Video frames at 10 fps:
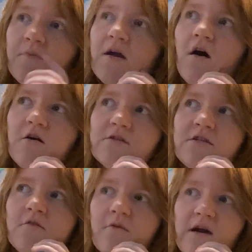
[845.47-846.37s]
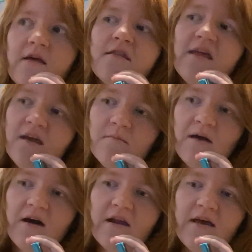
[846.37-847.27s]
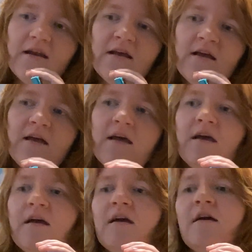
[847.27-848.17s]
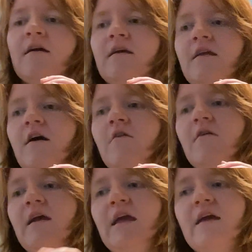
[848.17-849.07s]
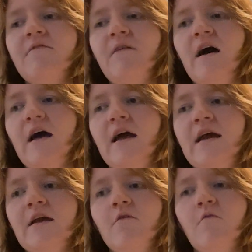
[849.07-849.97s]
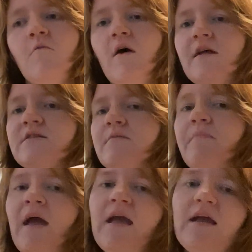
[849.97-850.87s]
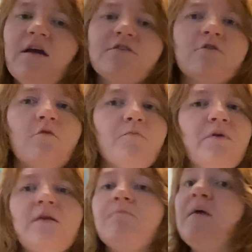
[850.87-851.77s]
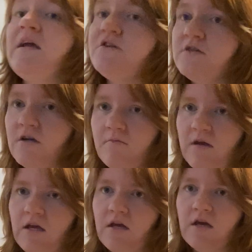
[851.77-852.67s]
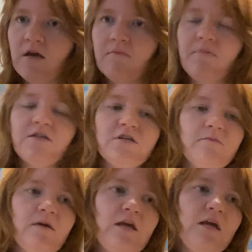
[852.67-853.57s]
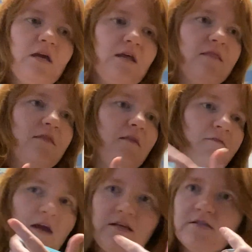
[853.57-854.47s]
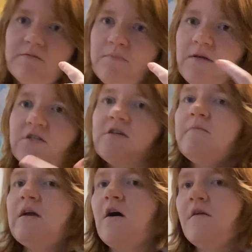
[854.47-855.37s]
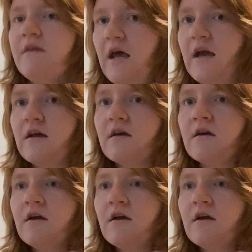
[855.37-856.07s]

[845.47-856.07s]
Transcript: But also when I think about it, you know, if I wanted to paint a scorpion pinching me in the face, pinching me on the neck,